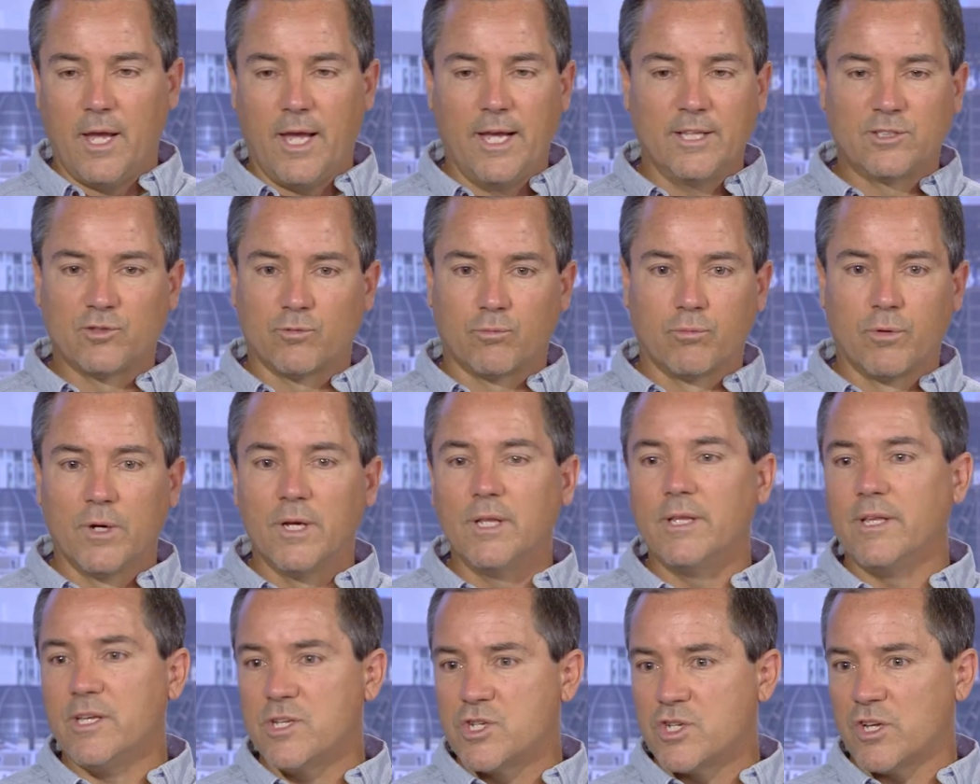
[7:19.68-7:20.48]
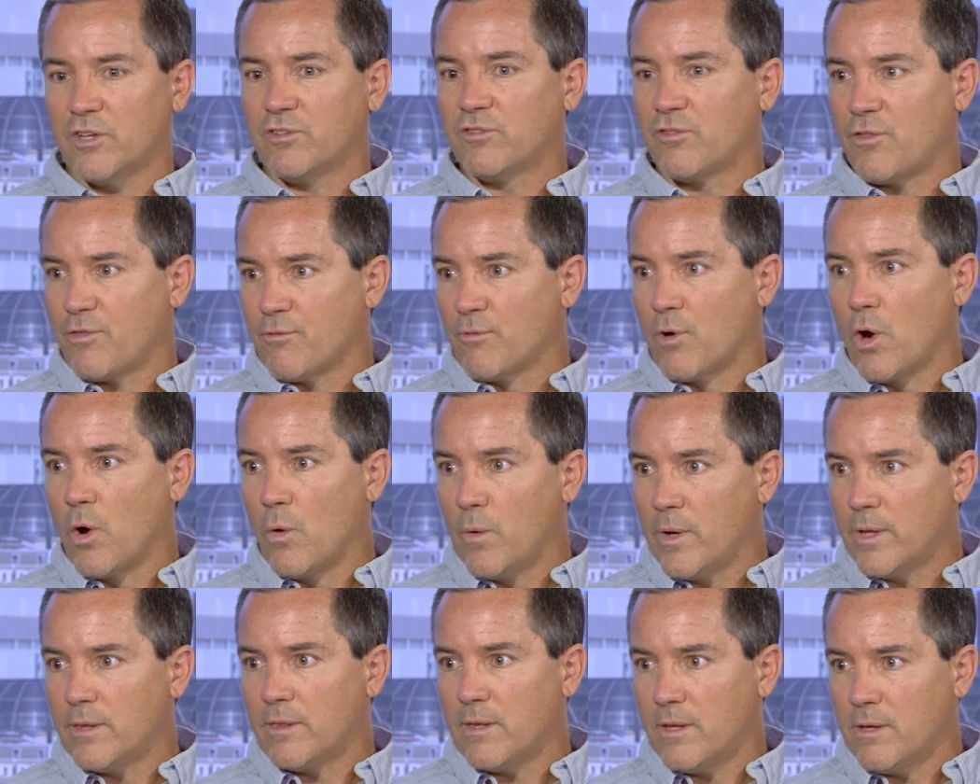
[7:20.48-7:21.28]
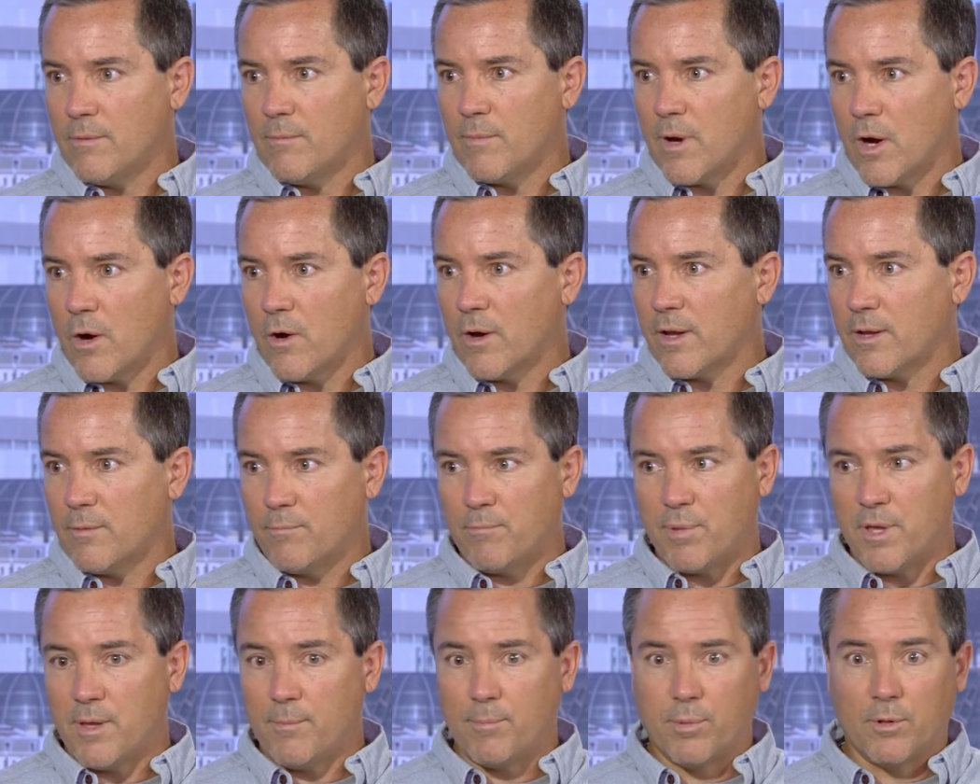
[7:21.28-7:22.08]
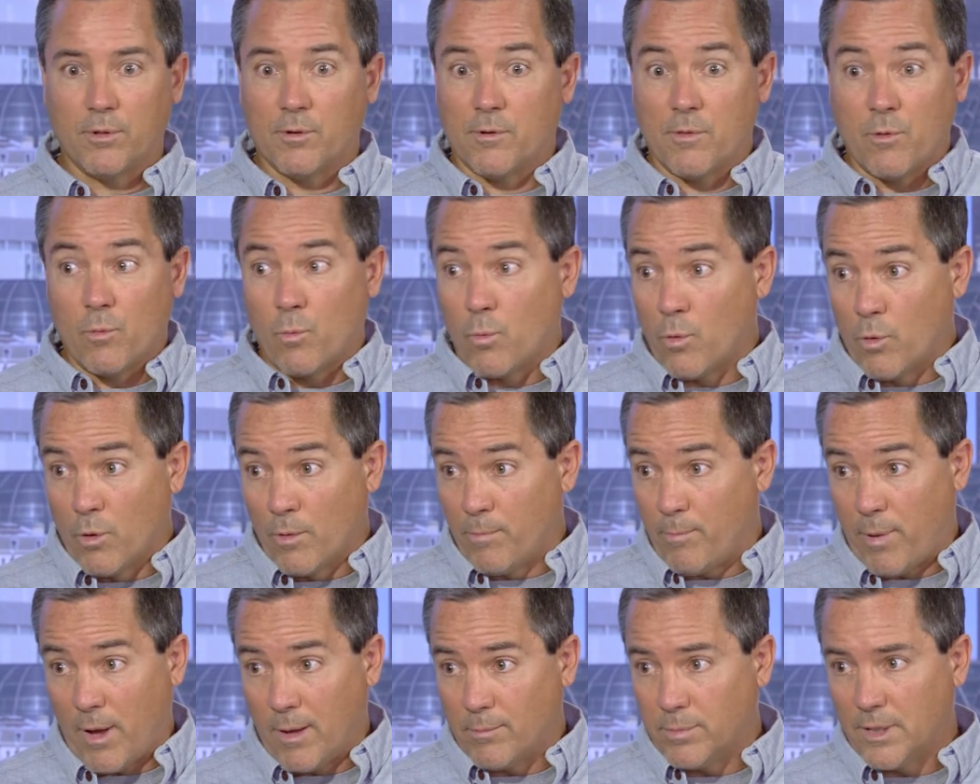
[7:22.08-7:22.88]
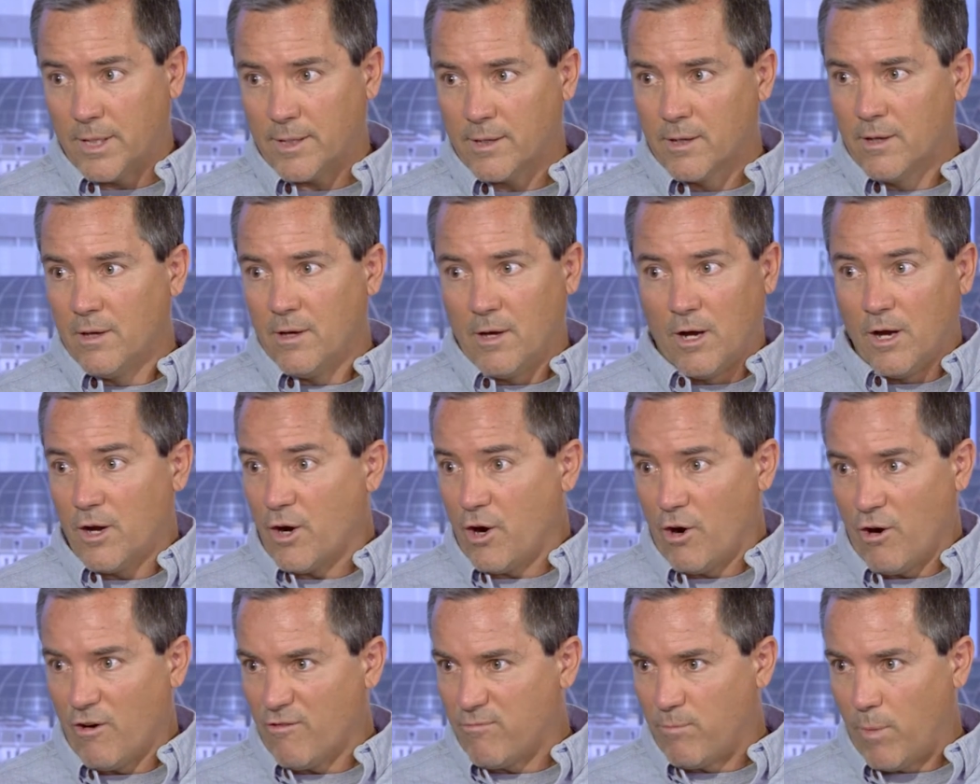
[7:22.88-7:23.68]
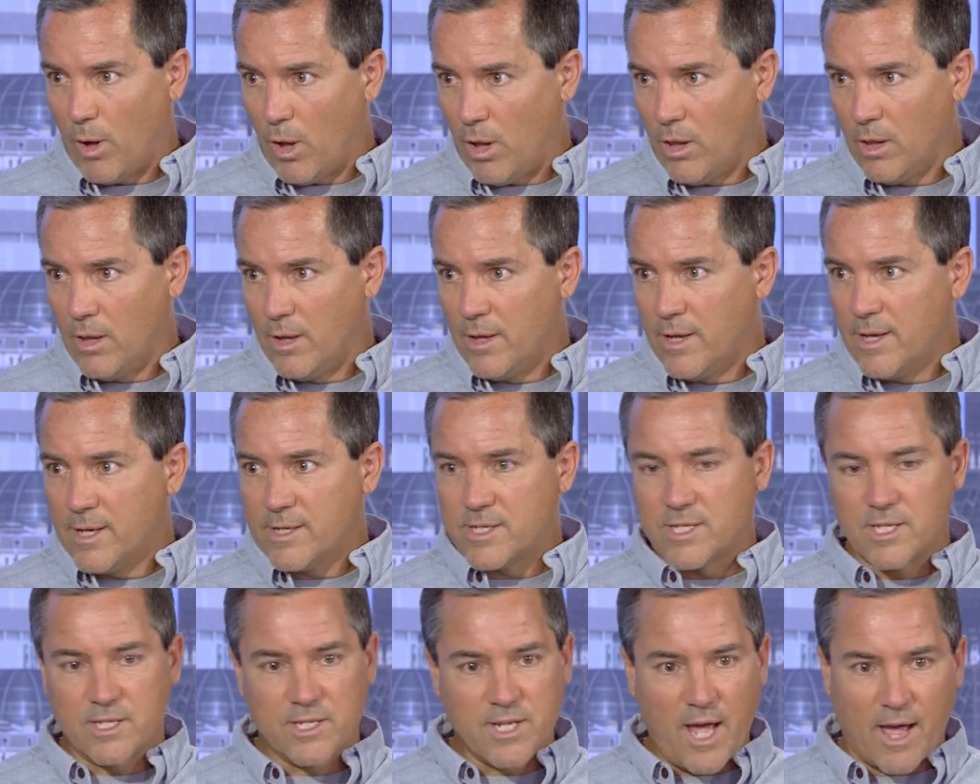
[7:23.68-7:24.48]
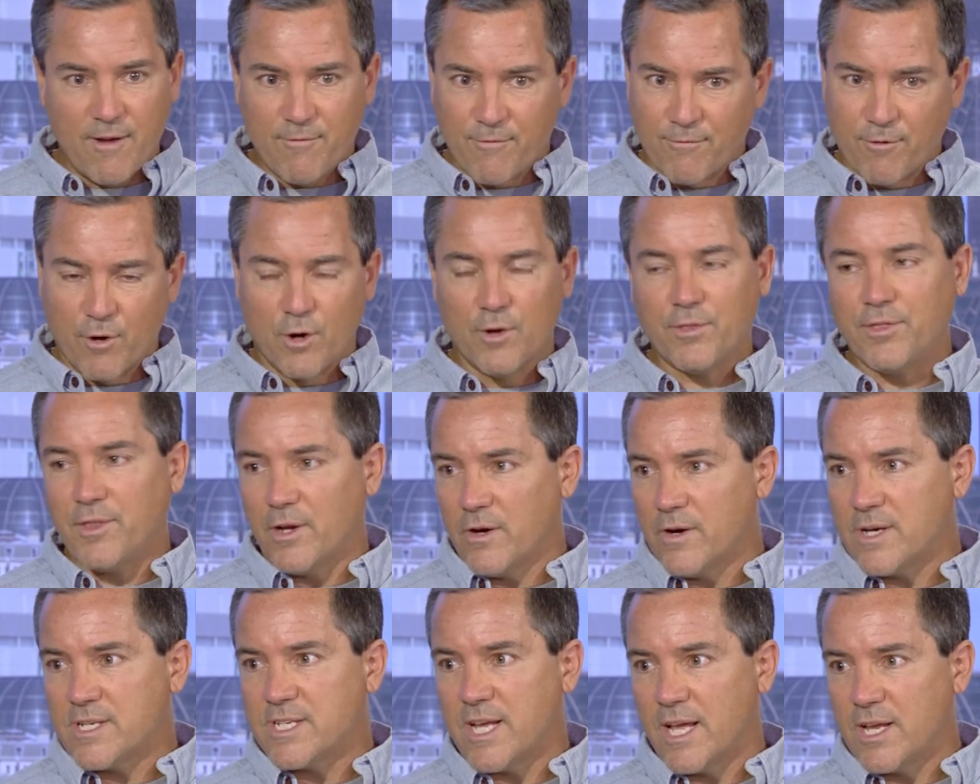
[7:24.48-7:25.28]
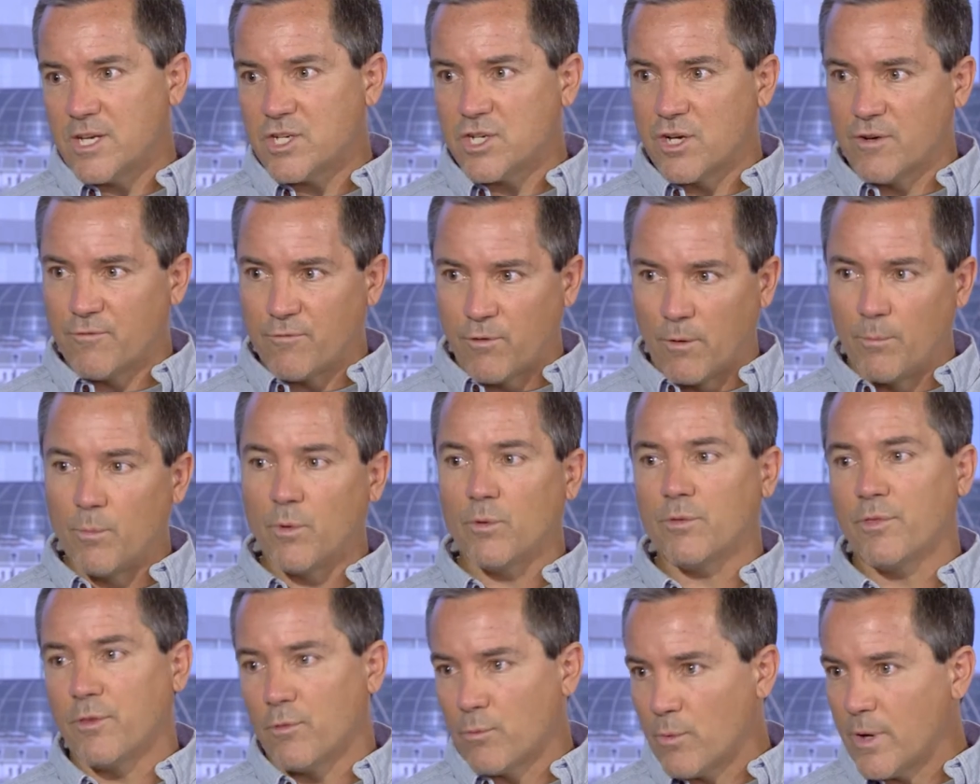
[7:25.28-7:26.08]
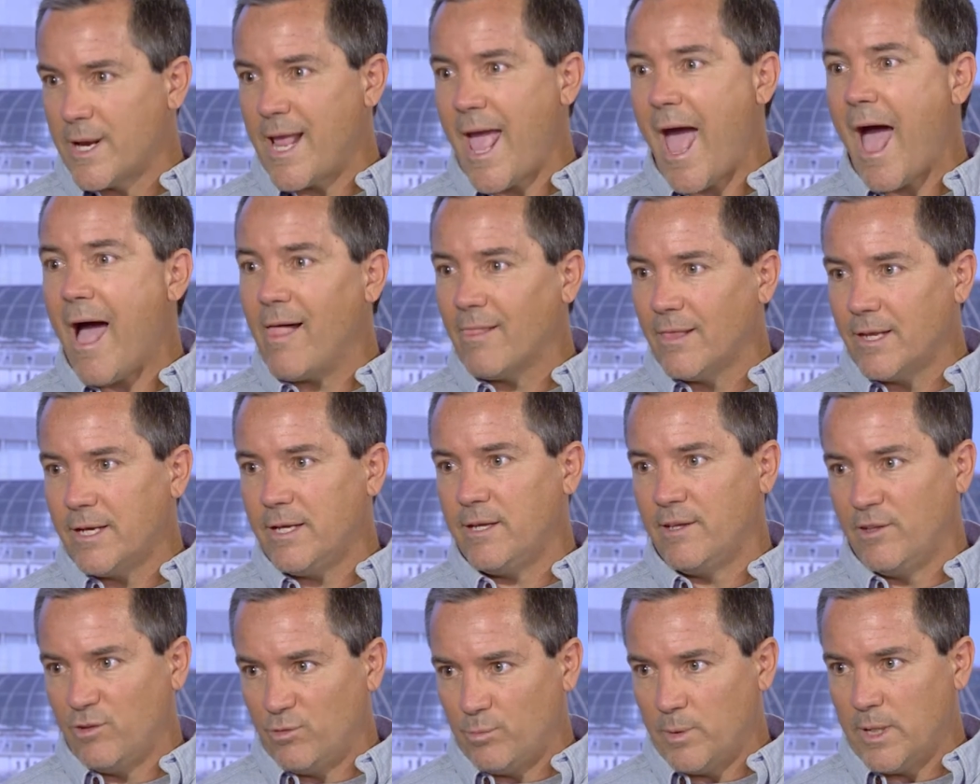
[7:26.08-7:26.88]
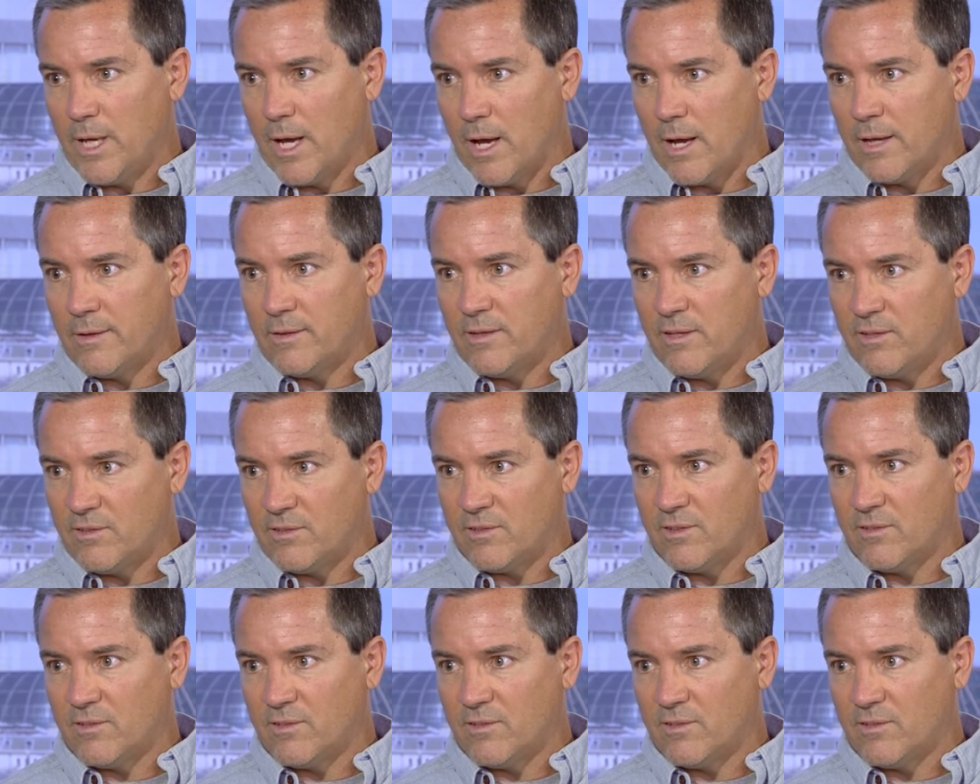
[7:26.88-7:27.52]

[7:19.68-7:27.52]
it's really just throwing the American people or the world public a curveball to divert their attention from what the reality is behind these